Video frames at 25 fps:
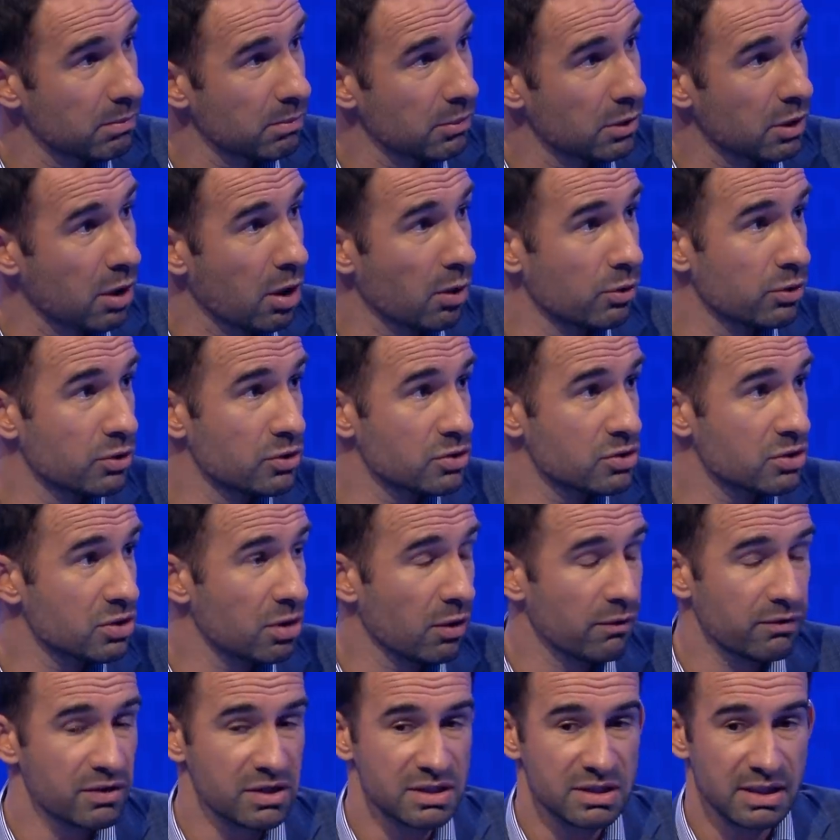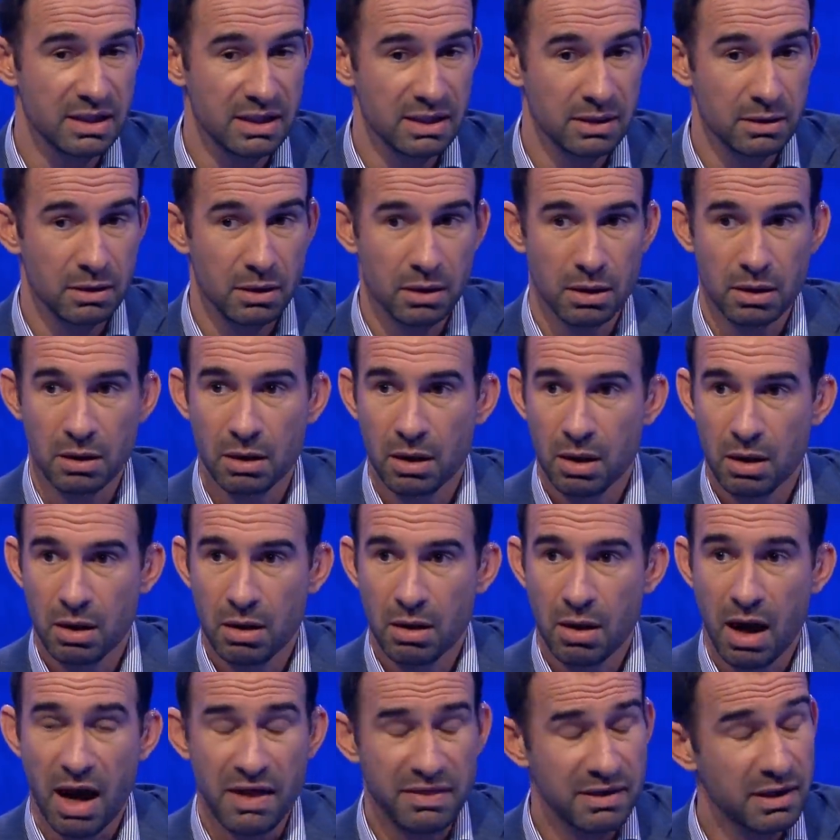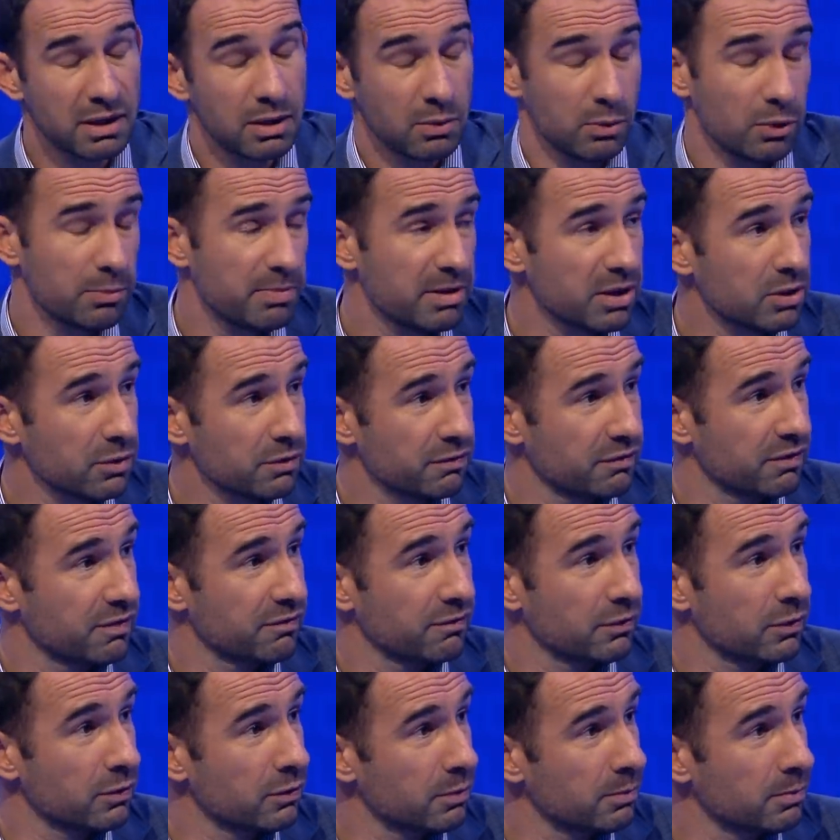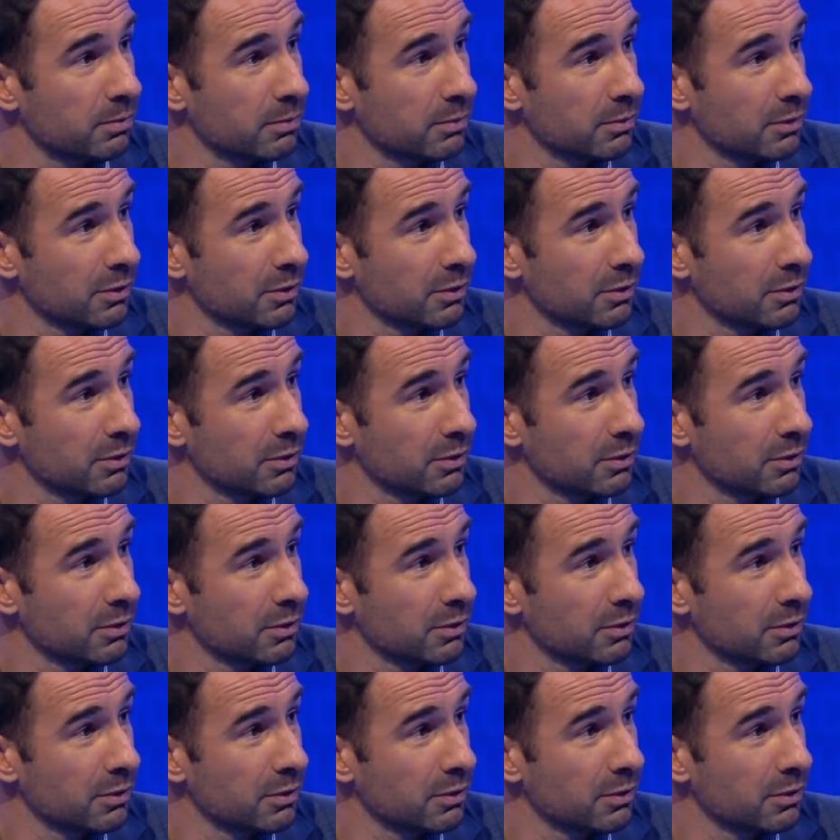You know, there's would obviously. He? I think he would be a good fit for them.